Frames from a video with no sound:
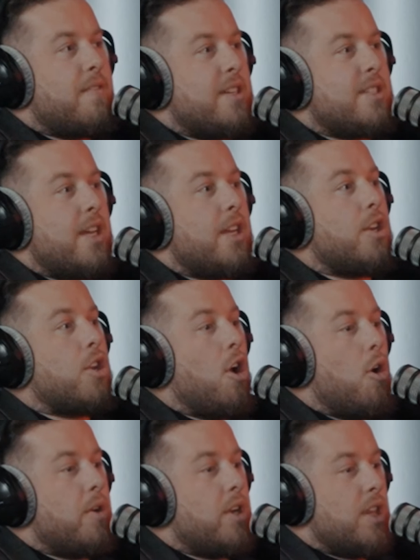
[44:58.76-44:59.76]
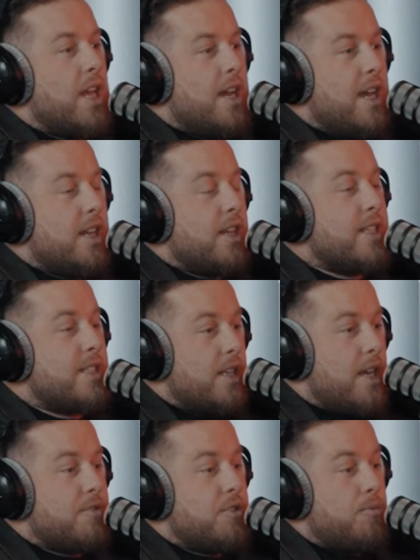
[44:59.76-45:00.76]
if they say no, it allow, at least
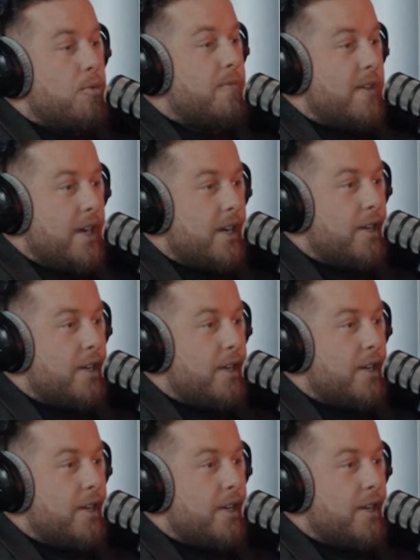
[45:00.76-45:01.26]
allows you to move that